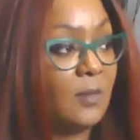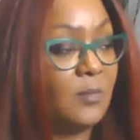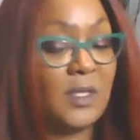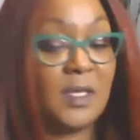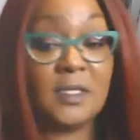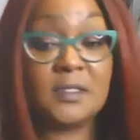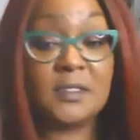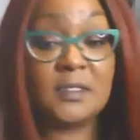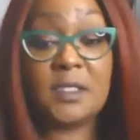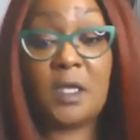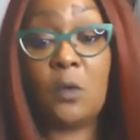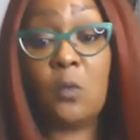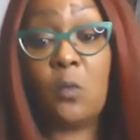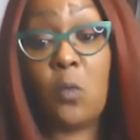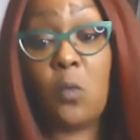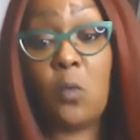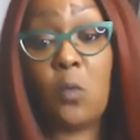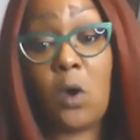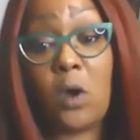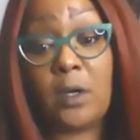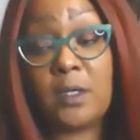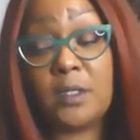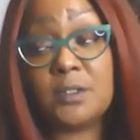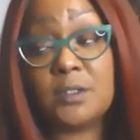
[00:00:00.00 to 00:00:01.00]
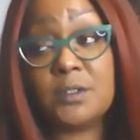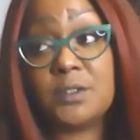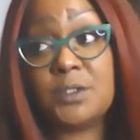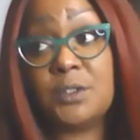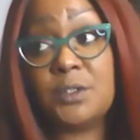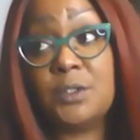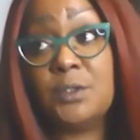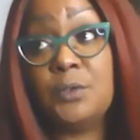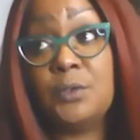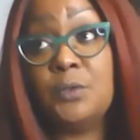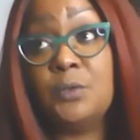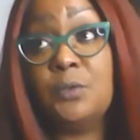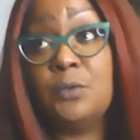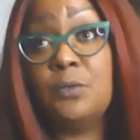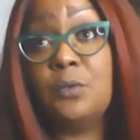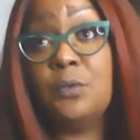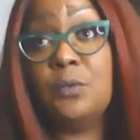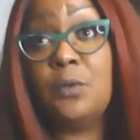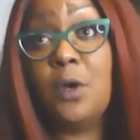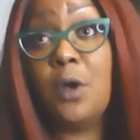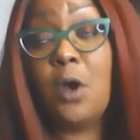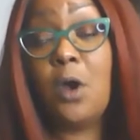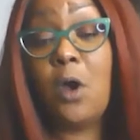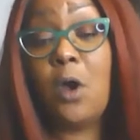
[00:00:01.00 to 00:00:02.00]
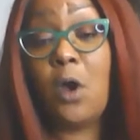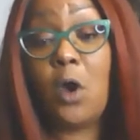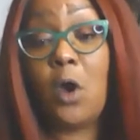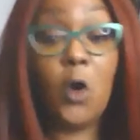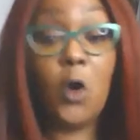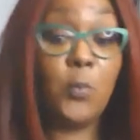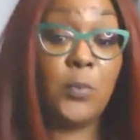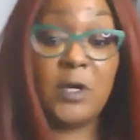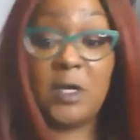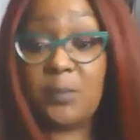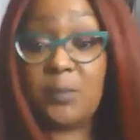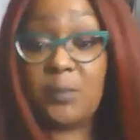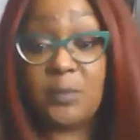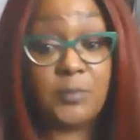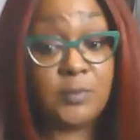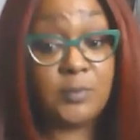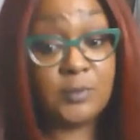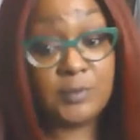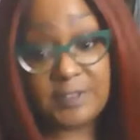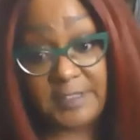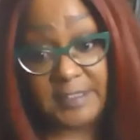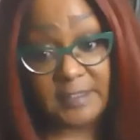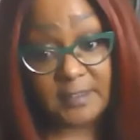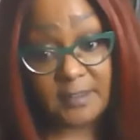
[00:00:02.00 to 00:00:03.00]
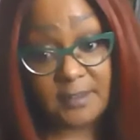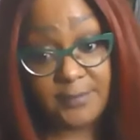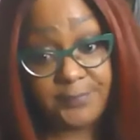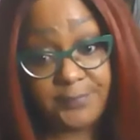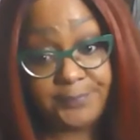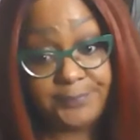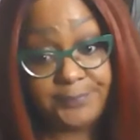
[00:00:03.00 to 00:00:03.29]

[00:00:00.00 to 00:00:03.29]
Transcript: because I wanted to open up a boutique.